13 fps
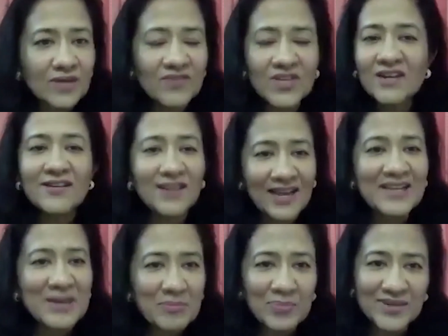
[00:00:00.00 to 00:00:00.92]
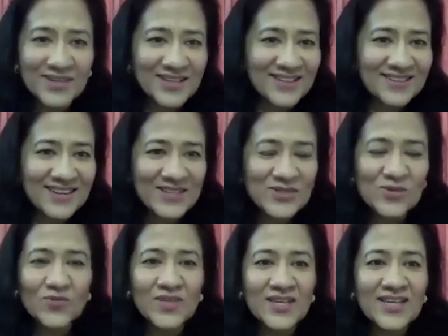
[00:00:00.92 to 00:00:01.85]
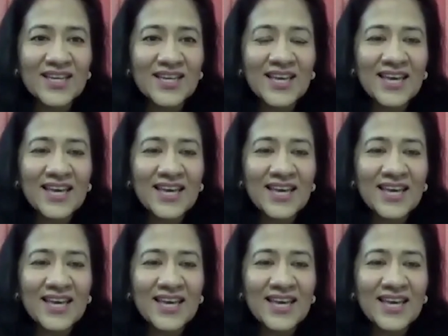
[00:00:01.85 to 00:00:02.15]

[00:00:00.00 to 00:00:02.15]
we are a tech company, right? So we